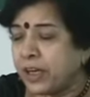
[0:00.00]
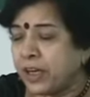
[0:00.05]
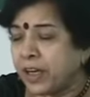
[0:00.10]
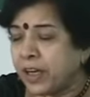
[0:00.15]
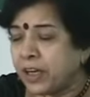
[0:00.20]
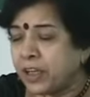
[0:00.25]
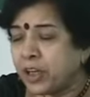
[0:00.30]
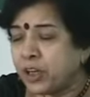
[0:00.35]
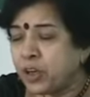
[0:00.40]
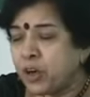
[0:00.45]

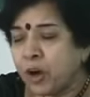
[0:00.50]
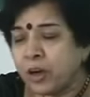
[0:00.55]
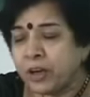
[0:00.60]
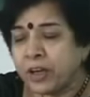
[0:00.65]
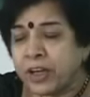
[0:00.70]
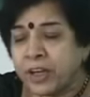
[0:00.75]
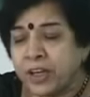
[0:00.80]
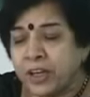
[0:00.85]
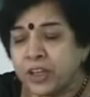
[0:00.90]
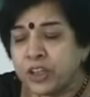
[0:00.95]
He did not
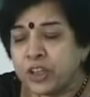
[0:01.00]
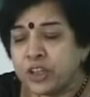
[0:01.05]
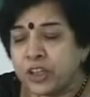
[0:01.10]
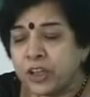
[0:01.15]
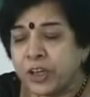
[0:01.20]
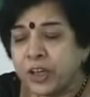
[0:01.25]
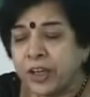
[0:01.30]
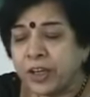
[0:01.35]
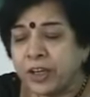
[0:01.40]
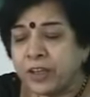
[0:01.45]

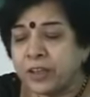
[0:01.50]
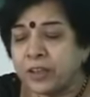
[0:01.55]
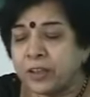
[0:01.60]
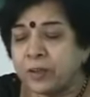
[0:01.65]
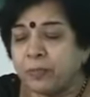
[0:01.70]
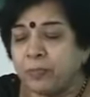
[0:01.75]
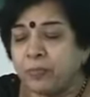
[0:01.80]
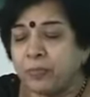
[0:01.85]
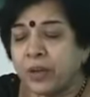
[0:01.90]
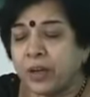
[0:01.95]
initiate
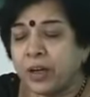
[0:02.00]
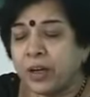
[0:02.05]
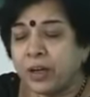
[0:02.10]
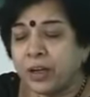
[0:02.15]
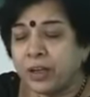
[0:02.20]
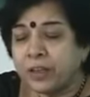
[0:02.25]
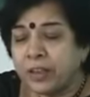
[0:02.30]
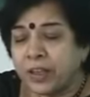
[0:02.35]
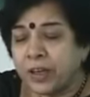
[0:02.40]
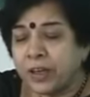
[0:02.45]

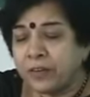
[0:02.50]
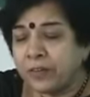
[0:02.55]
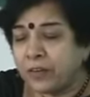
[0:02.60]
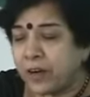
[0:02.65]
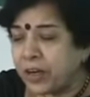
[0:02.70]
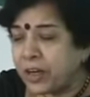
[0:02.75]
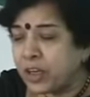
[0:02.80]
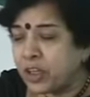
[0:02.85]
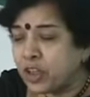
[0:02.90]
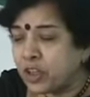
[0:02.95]
uh, the
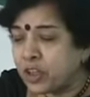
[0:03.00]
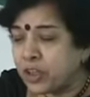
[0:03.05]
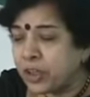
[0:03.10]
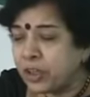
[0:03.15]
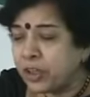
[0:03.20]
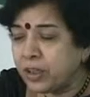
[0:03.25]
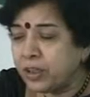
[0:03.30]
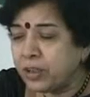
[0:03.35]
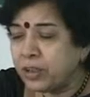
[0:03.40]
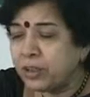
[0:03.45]

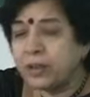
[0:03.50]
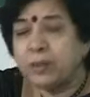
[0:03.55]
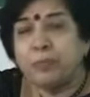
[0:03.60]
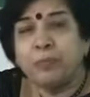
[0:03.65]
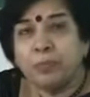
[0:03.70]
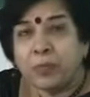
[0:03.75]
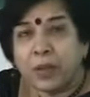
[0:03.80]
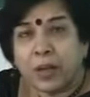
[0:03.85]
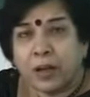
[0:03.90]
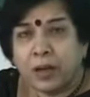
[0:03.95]
traditional
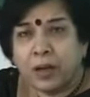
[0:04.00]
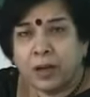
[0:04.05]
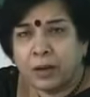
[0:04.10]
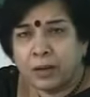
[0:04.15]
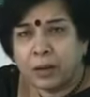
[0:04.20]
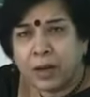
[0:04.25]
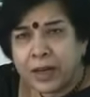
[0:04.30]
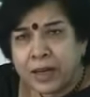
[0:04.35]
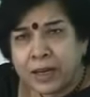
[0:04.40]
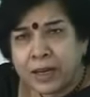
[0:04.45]

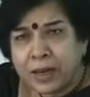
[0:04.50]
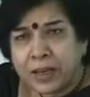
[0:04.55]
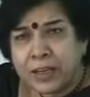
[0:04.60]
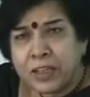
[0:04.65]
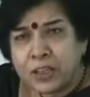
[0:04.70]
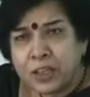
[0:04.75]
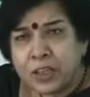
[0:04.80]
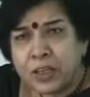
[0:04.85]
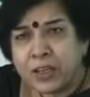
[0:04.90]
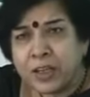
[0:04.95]
uh,
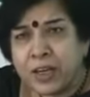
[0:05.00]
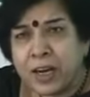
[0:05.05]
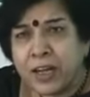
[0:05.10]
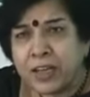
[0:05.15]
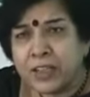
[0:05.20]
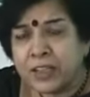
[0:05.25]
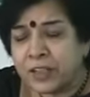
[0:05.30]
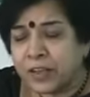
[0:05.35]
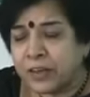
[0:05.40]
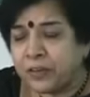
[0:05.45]

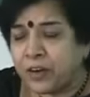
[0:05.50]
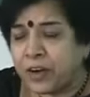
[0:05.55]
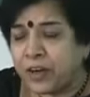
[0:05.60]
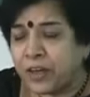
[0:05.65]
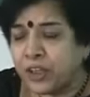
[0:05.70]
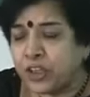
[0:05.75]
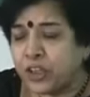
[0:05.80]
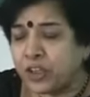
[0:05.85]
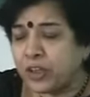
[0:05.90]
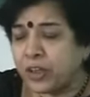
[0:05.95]
internalize the
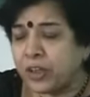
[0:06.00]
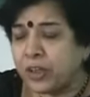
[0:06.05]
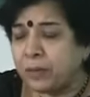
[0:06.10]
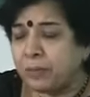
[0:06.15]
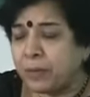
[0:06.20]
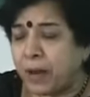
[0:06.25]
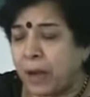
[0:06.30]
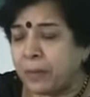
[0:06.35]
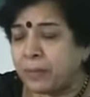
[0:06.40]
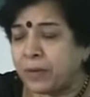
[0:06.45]
traditional
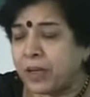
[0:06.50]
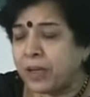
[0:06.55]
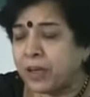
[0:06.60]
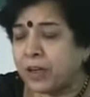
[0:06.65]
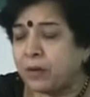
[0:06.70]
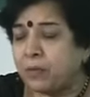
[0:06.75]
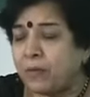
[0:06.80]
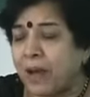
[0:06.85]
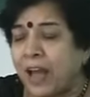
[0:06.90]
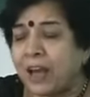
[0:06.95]

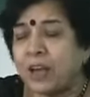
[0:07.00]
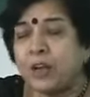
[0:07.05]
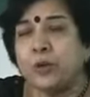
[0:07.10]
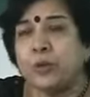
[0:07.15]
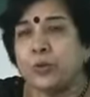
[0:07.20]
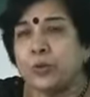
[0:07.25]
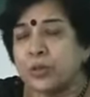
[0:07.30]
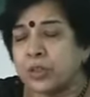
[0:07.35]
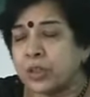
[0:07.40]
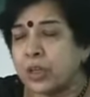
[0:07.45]
Brahminical
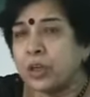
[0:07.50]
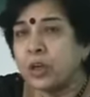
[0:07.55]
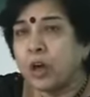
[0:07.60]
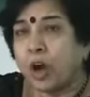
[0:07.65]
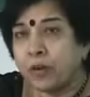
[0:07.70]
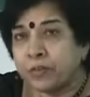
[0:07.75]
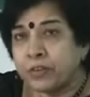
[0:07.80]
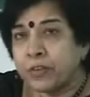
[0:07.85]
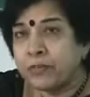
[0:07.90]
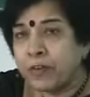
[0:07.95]
values
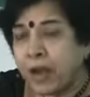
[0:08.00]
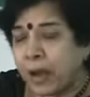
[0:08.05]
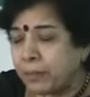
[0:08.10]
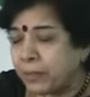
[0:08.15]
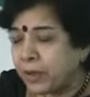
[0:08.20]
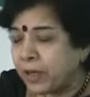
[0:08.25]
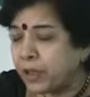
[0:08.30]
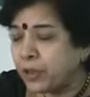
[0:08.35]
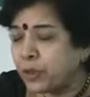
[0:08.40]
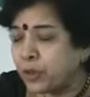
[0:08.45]
of the
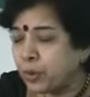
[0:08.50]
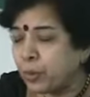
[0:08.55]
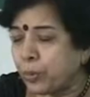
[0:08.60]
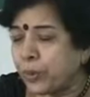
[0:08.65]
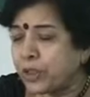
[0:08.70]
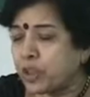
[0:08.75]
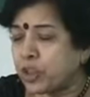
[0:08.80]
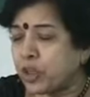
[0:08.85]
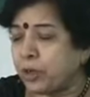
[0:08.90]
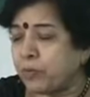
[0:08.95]
family into
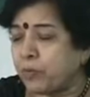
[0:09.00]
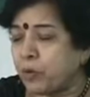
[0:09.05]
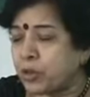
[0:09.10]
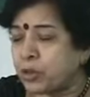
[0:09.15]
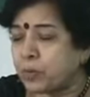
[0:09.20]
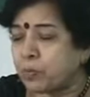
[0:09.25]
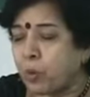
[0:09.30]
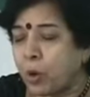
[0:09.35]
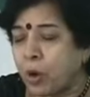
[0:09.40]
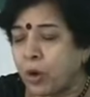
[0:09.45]
which he
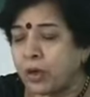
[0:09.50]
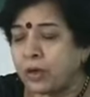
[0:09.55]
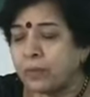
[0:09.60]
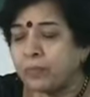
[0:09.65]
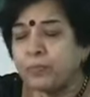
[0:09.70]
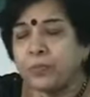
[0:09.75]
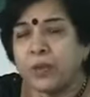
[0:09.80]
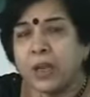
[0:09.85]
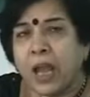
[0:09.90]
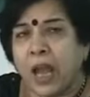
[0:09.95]
was born
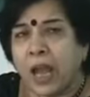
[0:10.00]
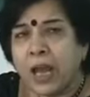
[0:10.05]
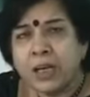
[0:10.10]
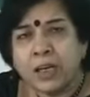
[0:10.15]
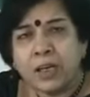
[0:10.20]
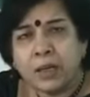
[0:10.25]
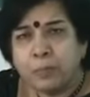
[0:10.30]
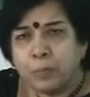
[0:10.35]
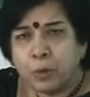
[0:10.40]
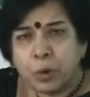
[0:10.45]
and
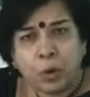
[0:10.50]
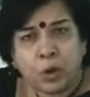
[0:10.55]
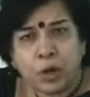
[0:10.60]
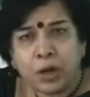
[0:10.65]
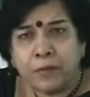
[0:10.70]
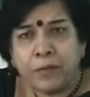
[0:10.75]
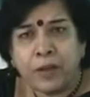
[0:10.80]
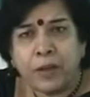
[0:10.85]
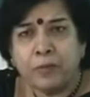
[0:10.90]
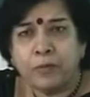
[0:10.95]
he broke
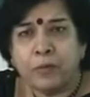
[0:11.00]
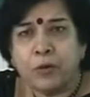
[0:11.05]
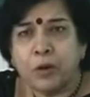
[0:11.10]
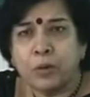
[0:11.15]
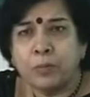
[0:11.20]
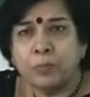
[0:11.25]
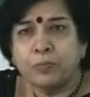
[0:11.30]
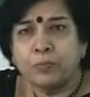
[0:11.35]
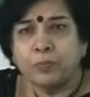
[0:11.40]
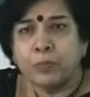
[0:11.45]
away
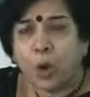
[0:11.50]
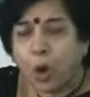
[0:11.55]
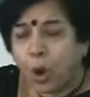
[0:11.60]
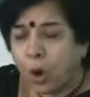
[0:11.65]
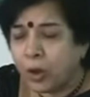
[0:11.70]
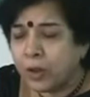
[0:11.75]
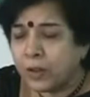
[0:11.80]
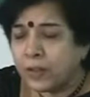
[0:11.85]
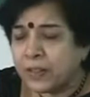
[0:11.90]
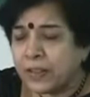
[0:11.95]
from
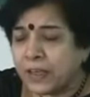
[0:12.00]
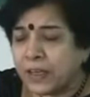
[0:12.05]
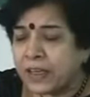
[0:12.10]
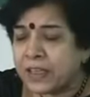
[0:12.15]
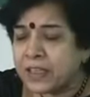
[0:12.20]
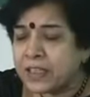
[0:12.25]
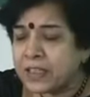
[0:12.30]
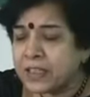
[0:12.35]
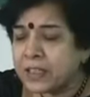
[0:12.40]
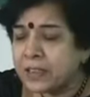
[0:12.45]
all
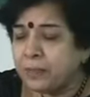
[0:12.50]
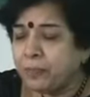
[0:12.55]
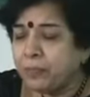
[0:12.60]
these